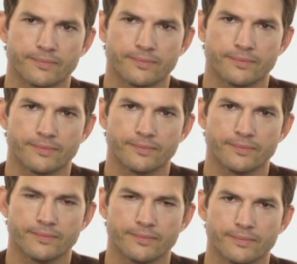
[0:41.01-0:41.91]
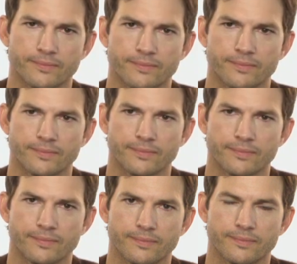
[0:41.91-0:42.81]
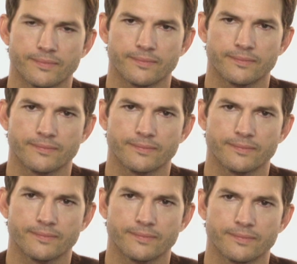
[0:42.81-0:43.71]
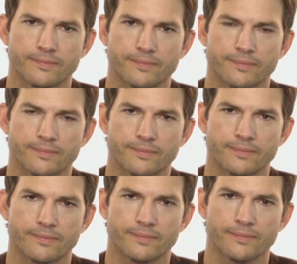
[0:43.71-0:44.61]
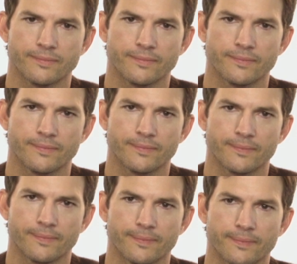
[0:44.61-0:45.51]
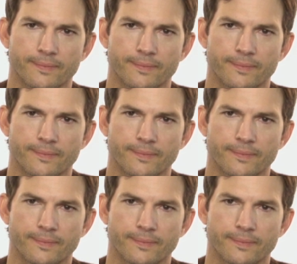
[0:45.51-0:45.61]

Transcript: No words are spoken by the person on screen.